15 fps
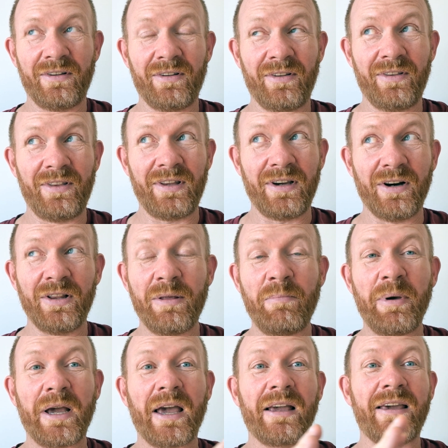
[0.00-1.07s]
the
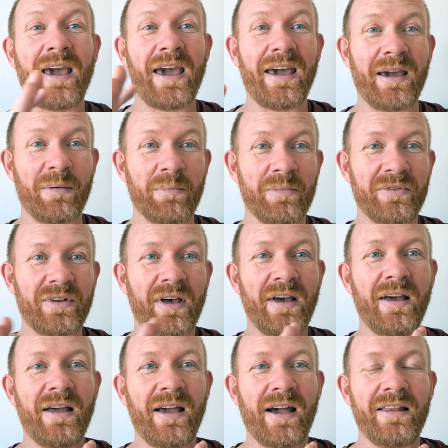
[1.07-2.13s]
Olympic Games,
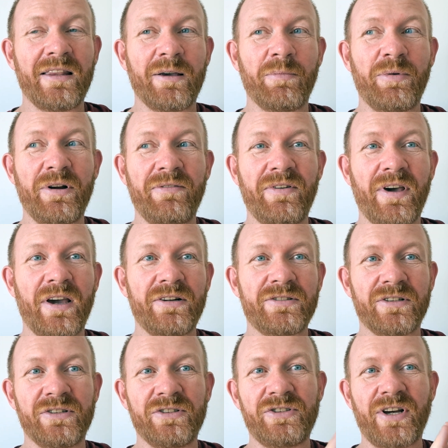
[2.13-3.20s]
and the
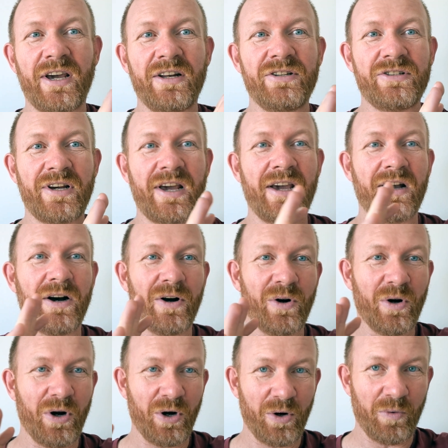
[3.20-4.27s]
abbreviation
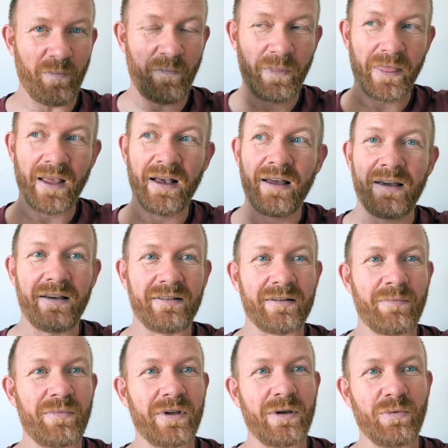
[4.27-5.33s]
JJOO is
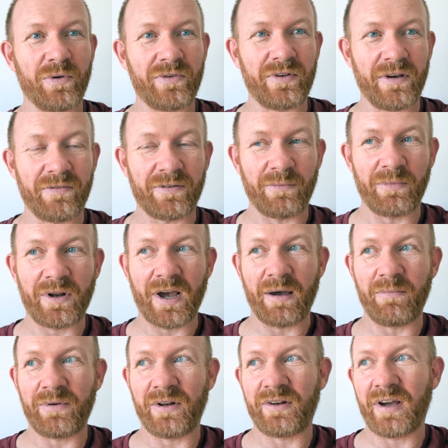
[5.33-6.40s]
something you will see from time
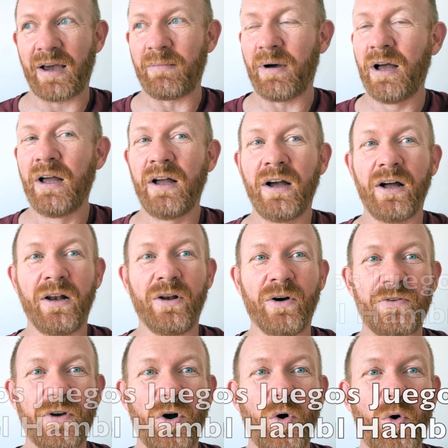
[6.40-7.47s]
to time.
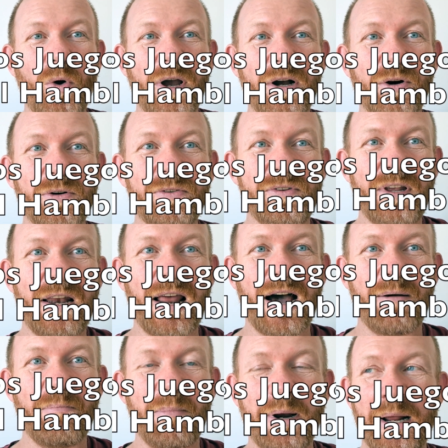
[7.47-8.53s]
Los Juegos del
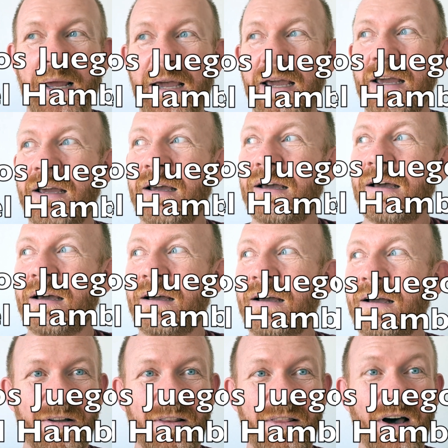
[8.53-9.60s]
Hambre,
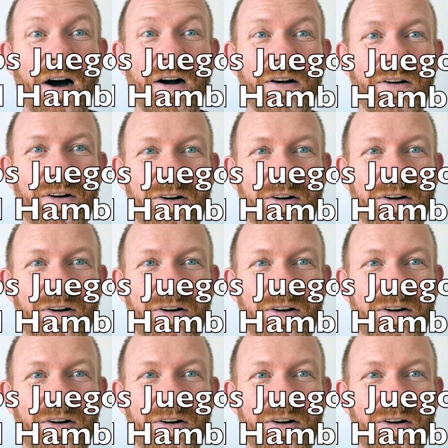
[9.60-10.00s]
the Hunger